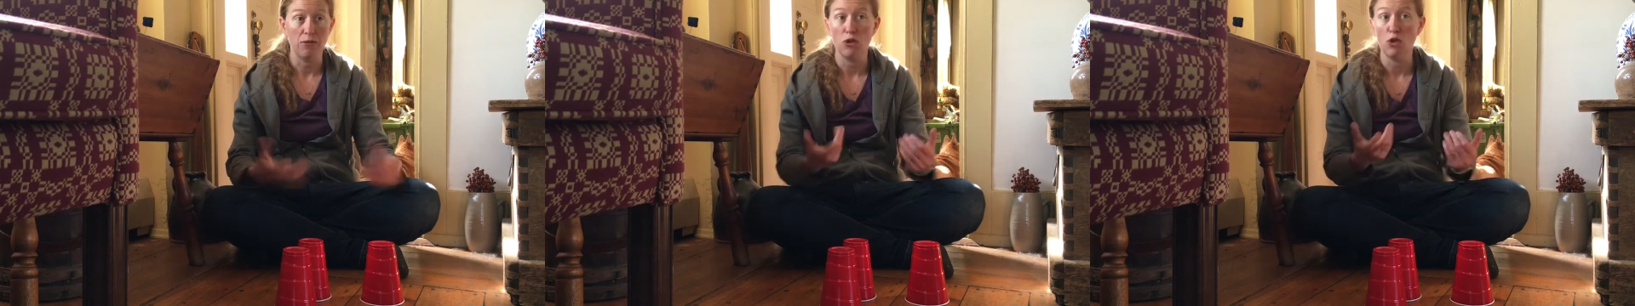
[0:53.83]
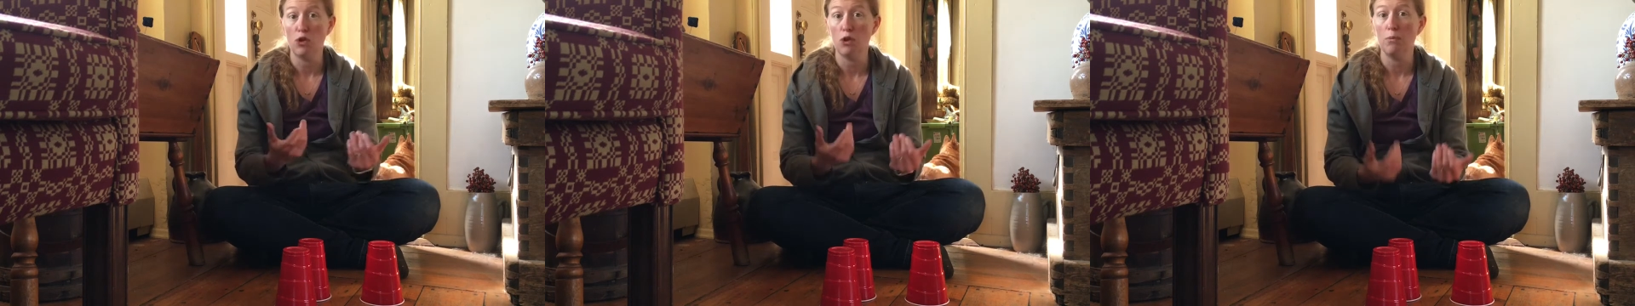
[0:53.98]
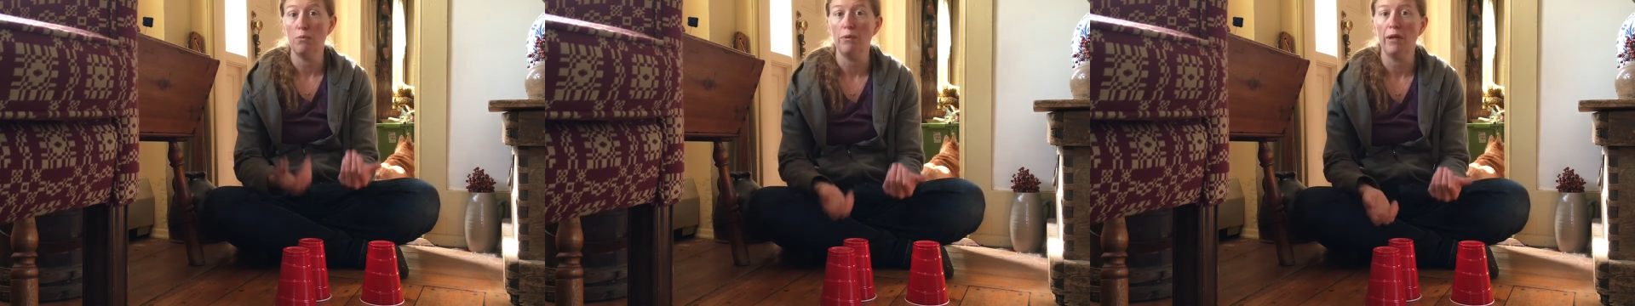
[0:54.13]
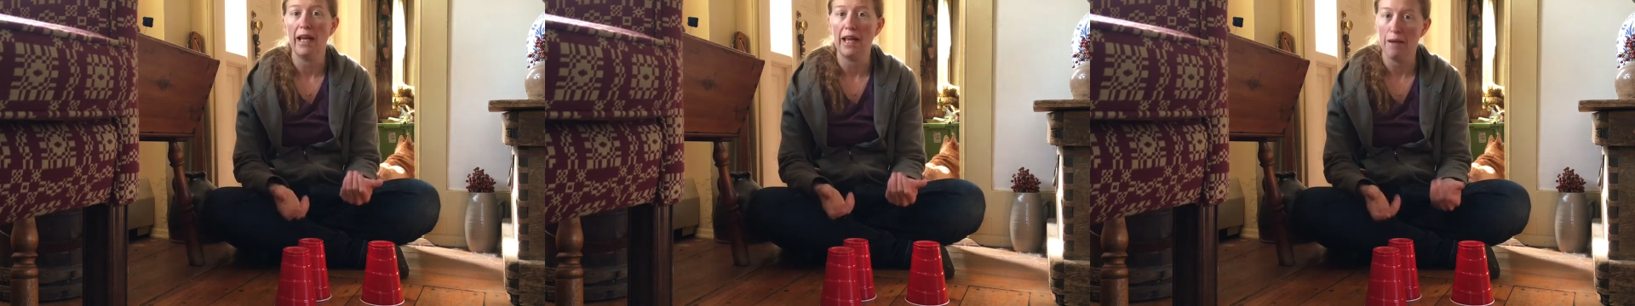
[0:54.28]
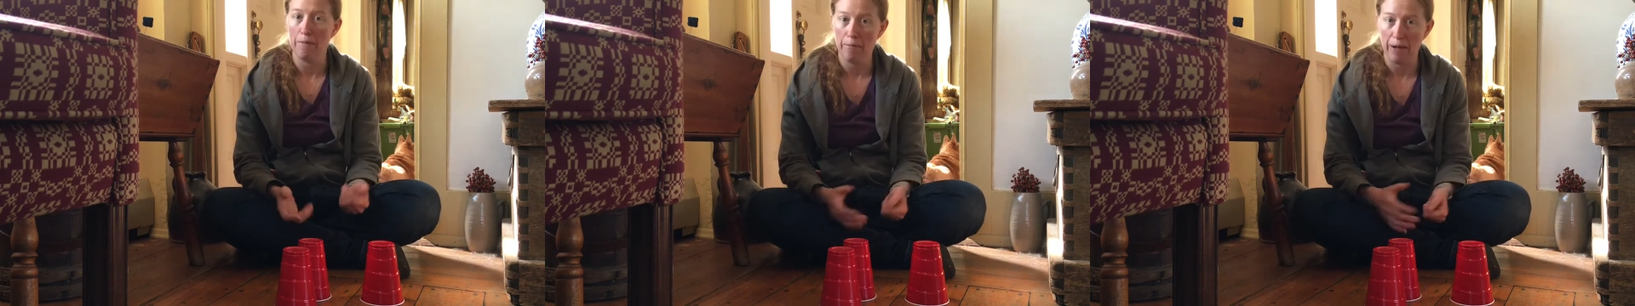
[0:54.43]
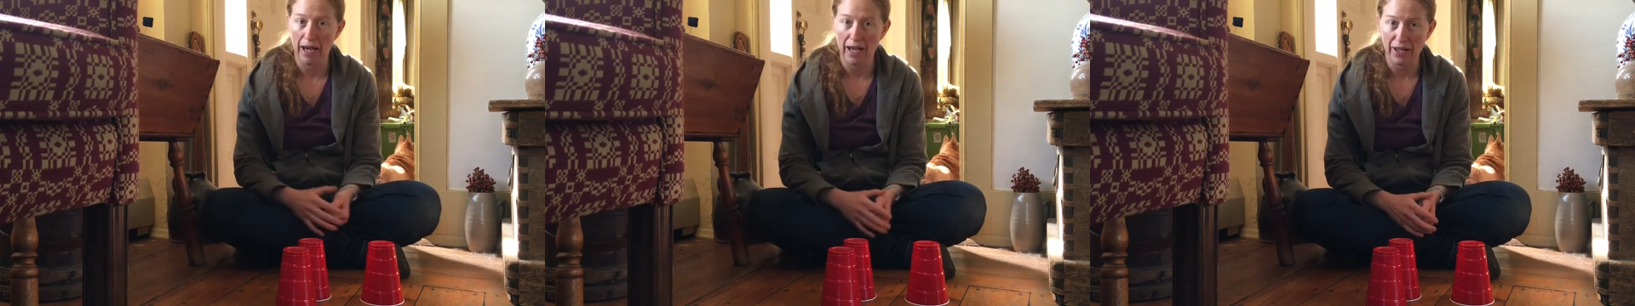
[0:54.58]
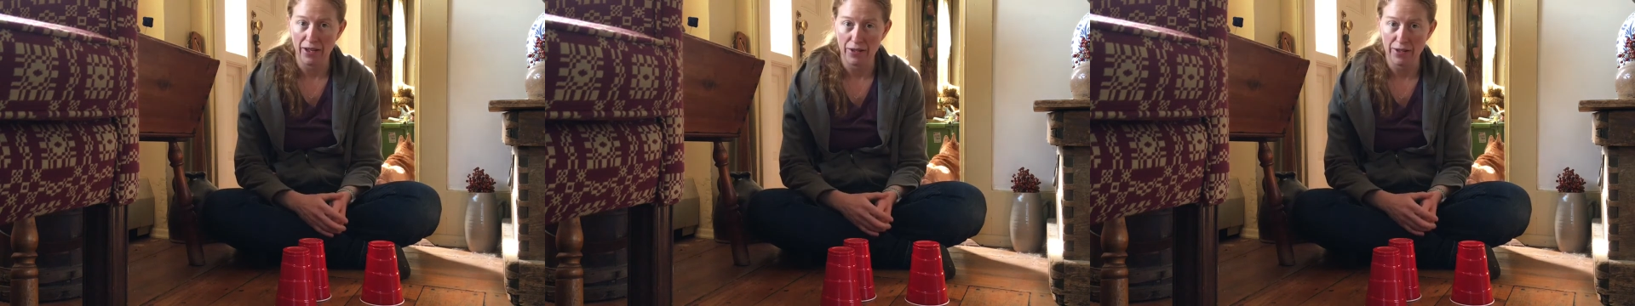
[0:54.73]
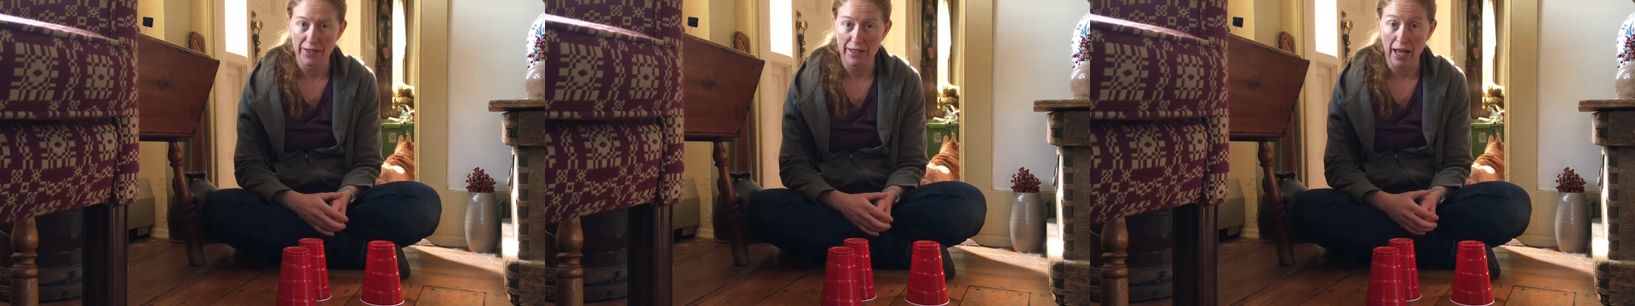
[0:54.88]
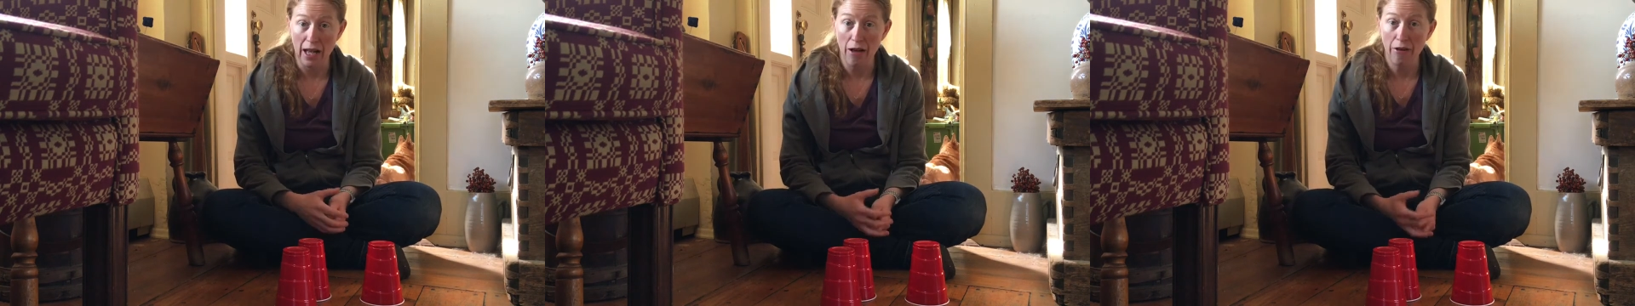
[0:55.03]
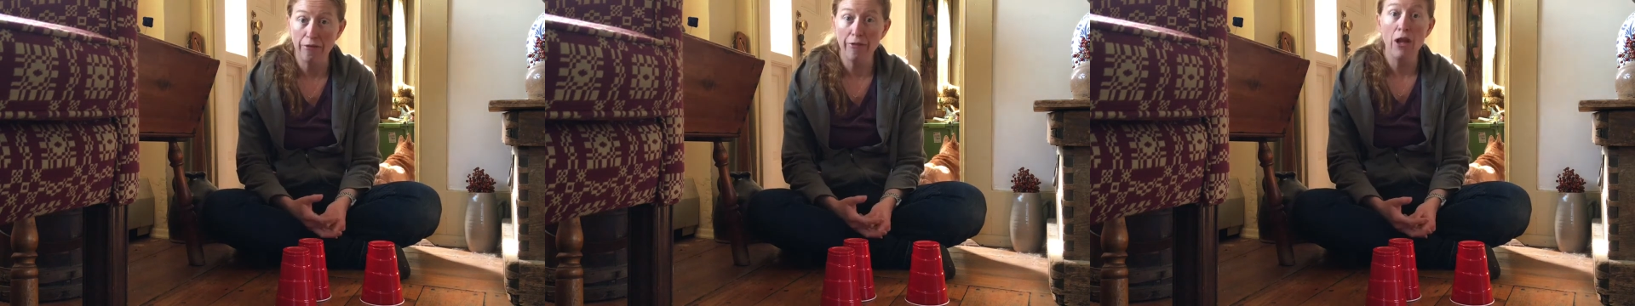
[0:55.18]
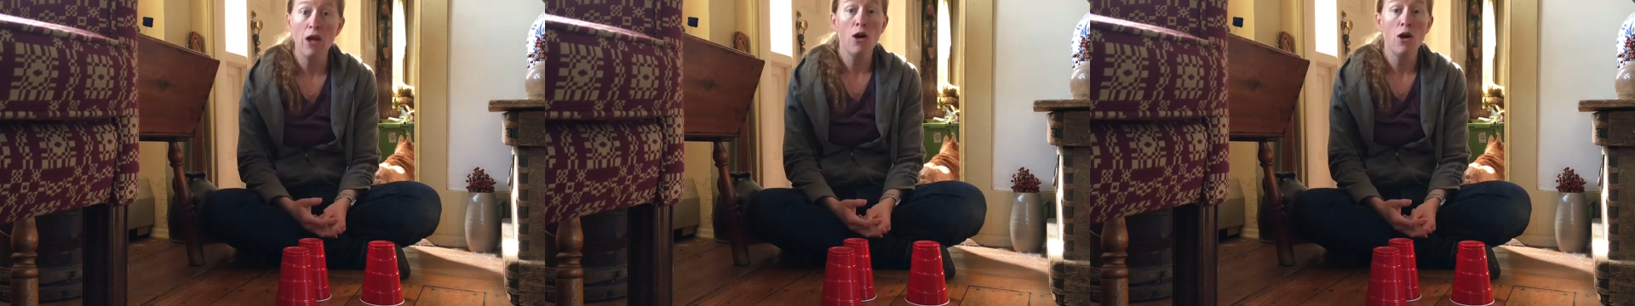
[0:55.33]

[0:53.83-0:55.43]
You could play it by yourself,